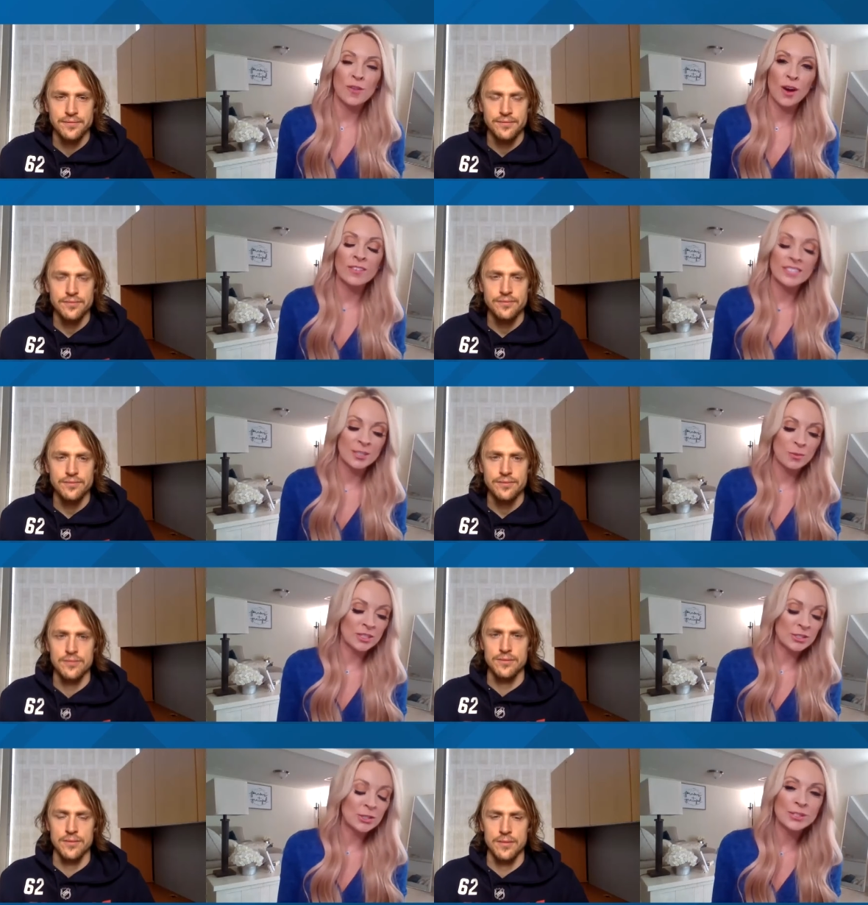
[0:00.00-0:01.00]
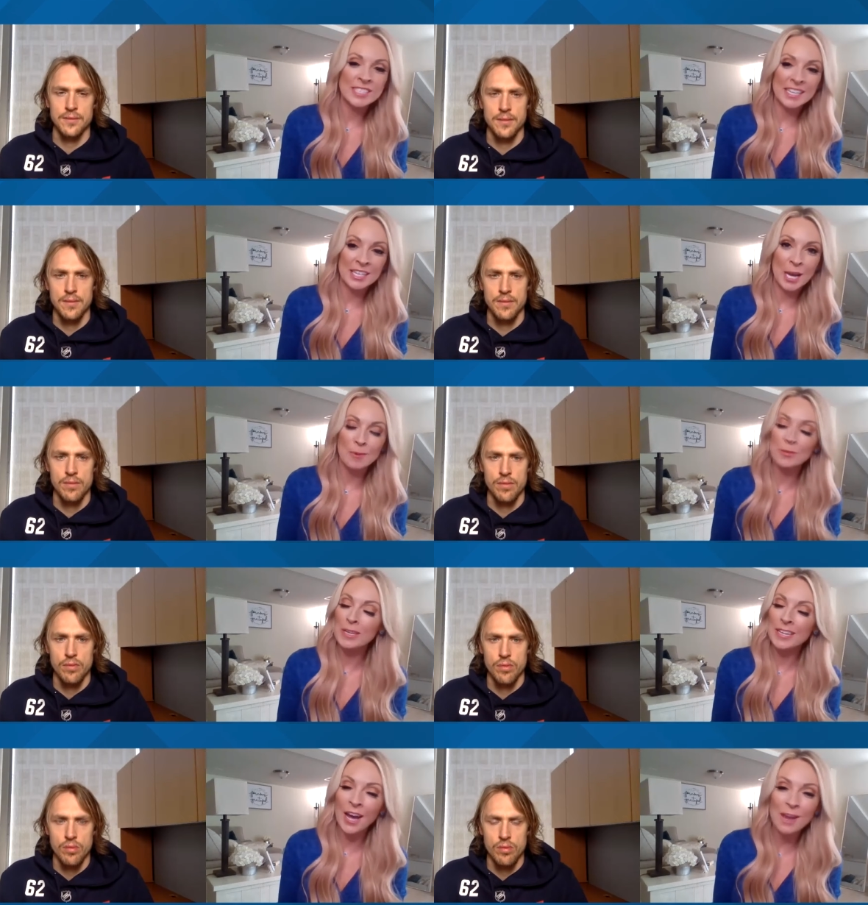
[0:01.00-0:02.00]
Speaker 1: You've obviously won two Stanley
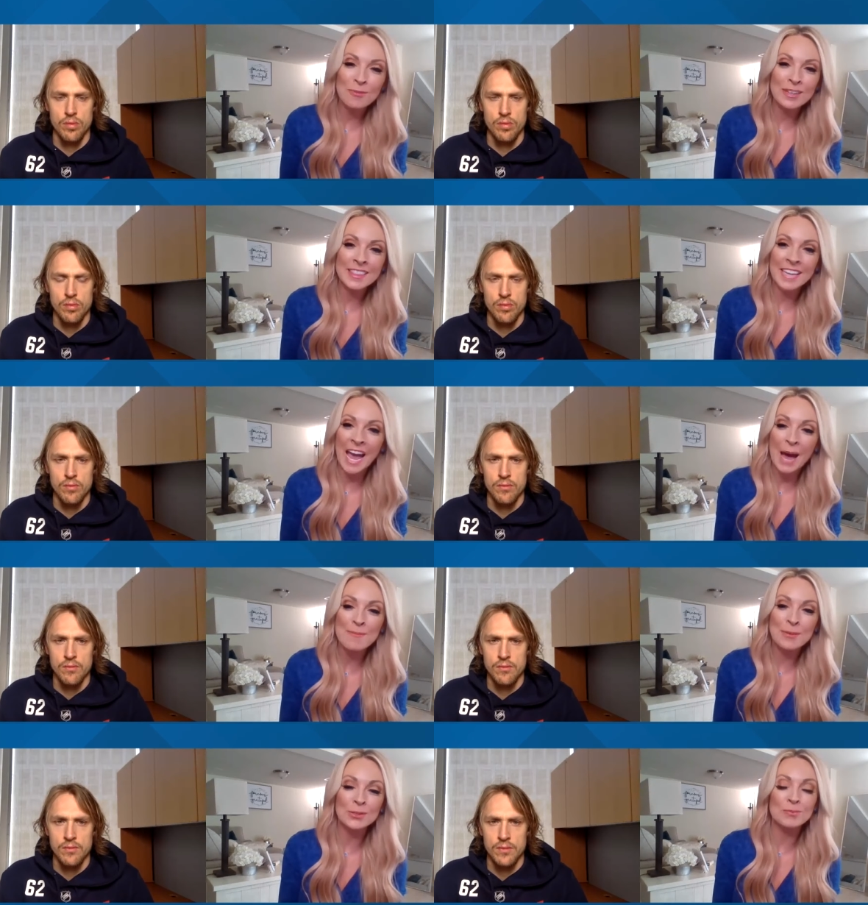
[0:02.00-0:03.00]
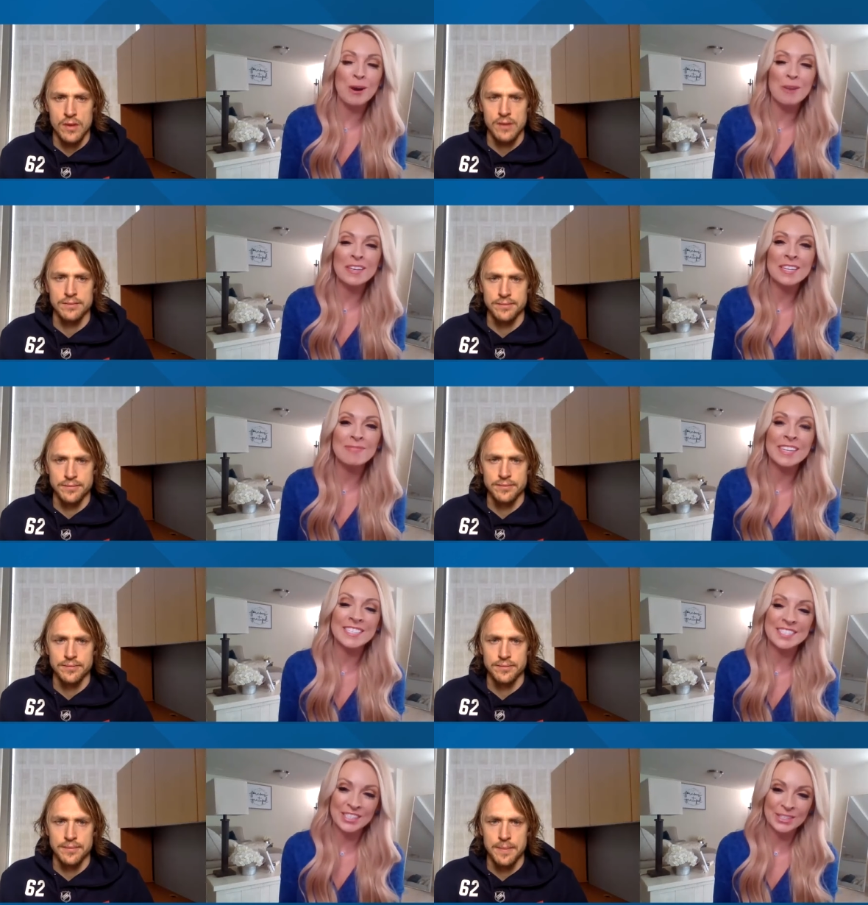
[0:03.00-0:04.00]
Cups, but not with the Capitals. What would it
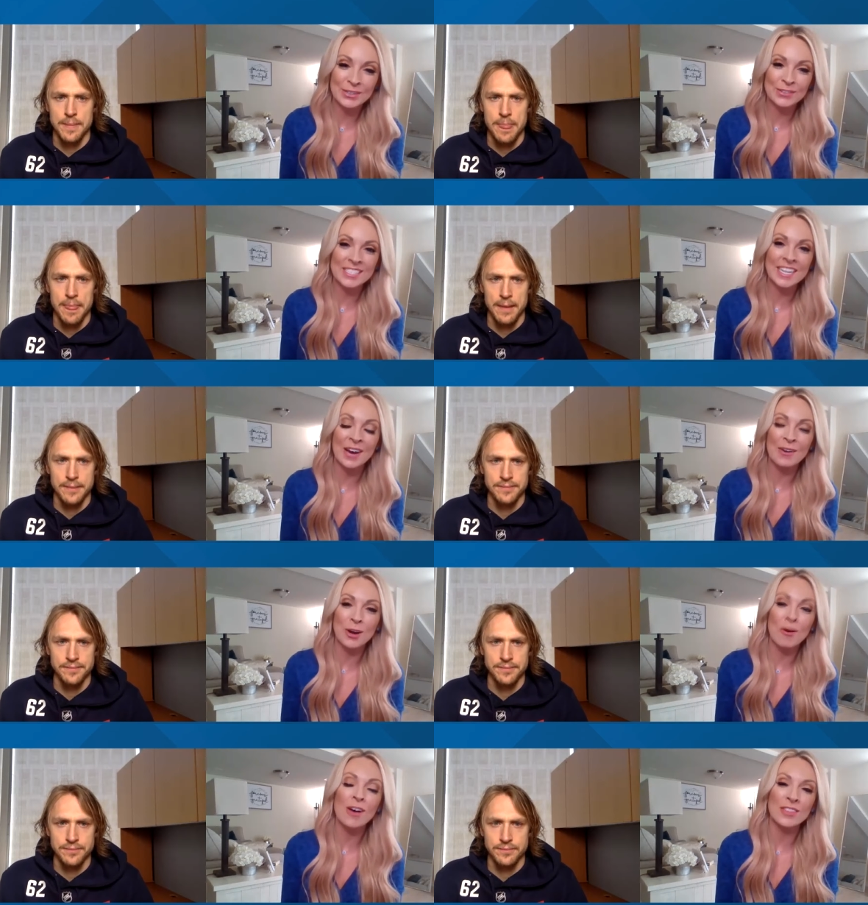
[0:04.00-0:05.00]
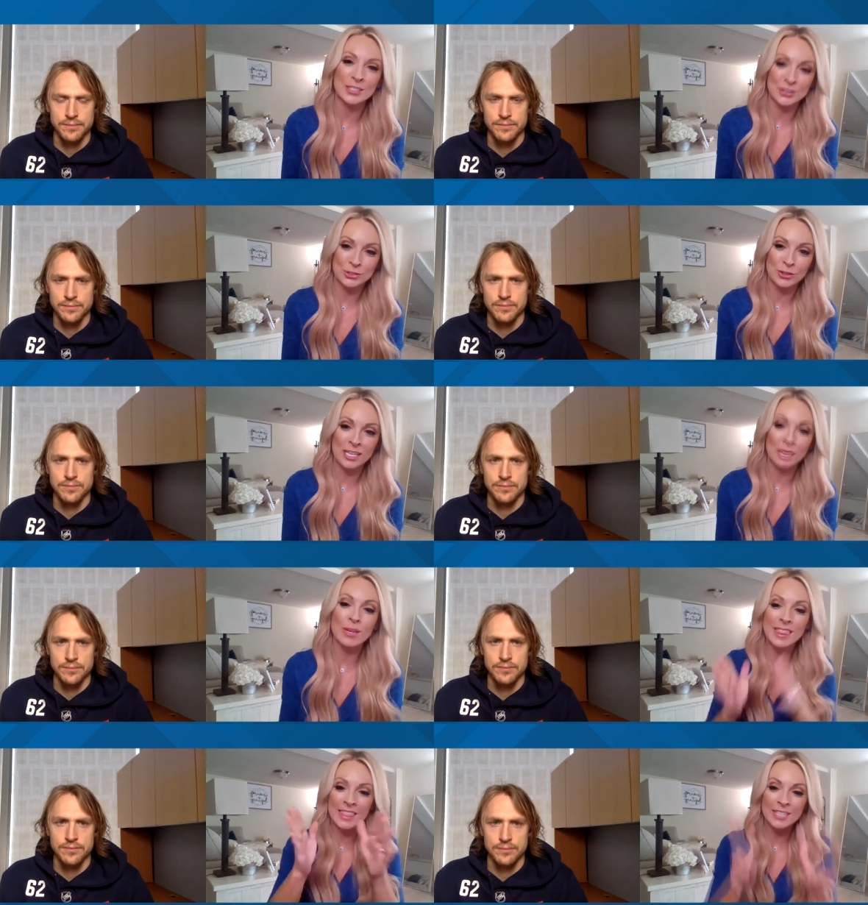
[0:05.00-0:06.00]
mean to you to now go on this
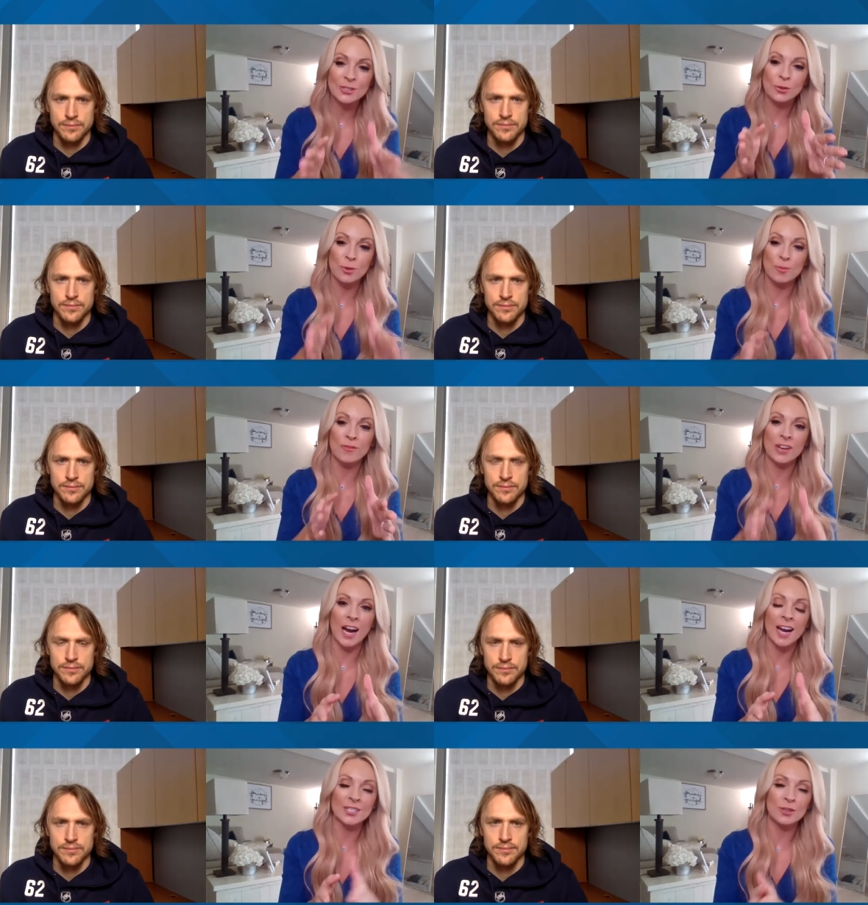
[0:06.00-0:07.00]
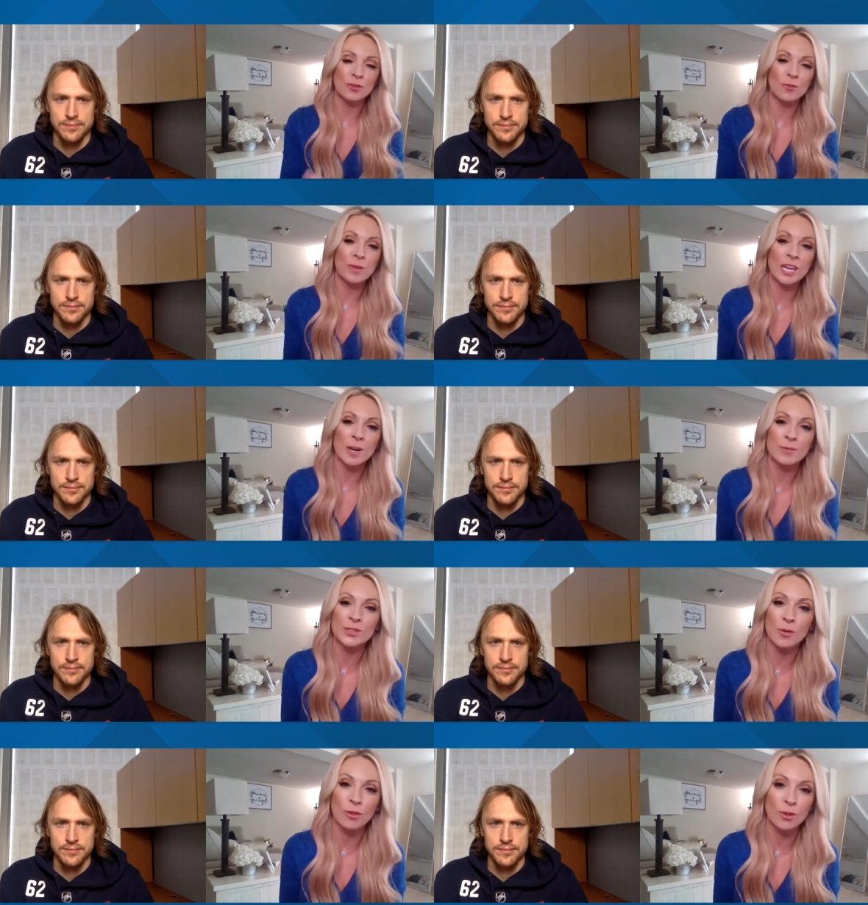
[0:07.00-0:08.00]
journey with this group of guys who you've
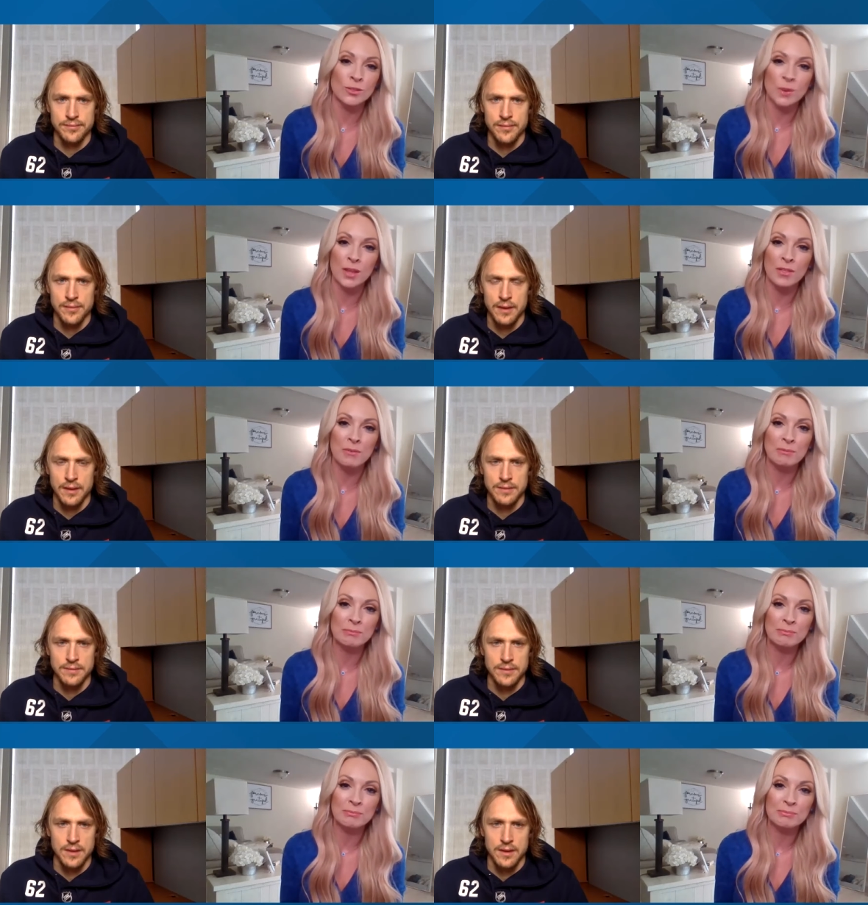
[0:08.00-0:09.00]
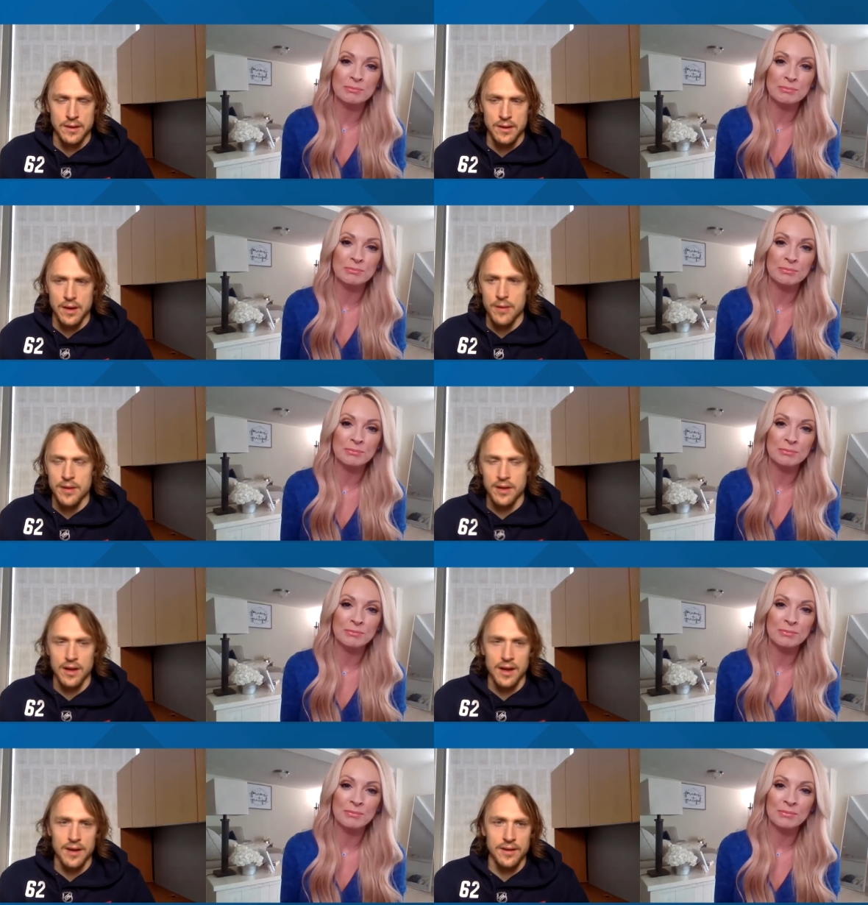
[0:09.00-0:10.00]
become so close with?
Speaker 2: I mean, a
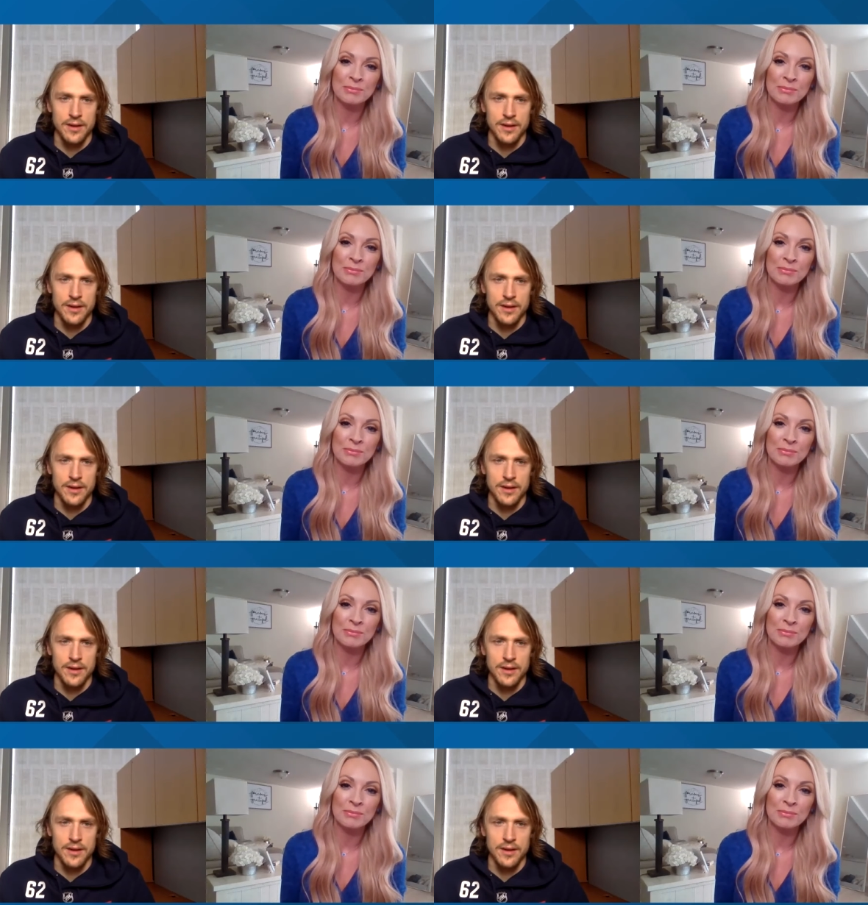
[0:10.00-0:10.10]
lot. You